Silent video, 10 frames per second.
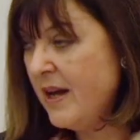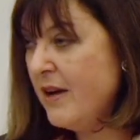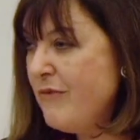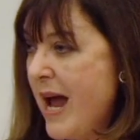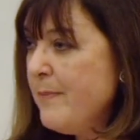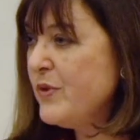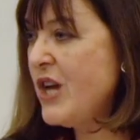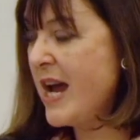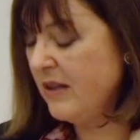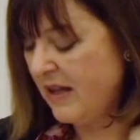a
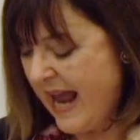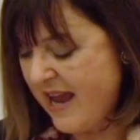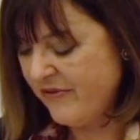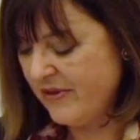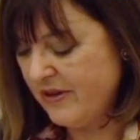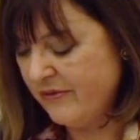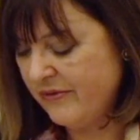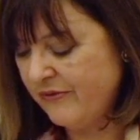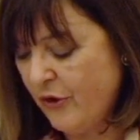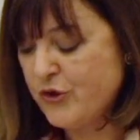ramshackle haven of
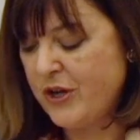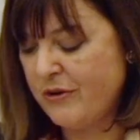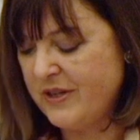vodka